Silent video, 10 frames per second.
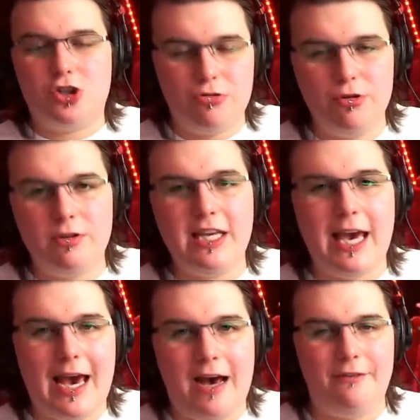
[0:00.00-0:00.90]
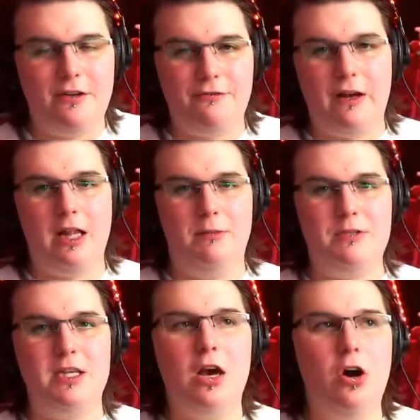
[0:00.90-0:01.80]
truly have
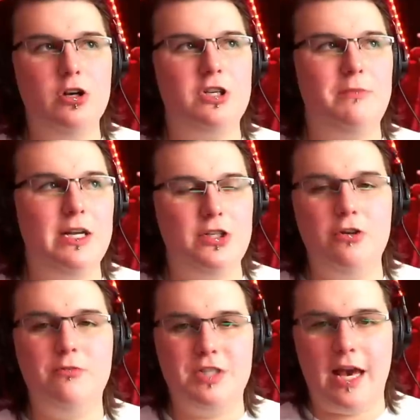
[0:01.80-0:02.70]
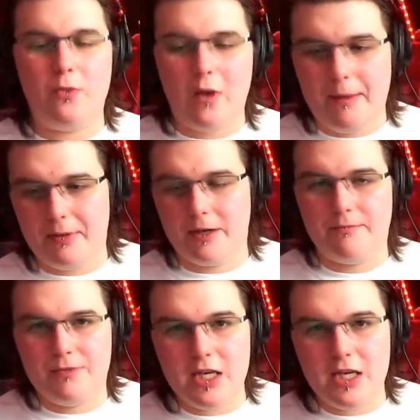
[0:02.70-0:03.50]
developed the ultimate doomsday weapon.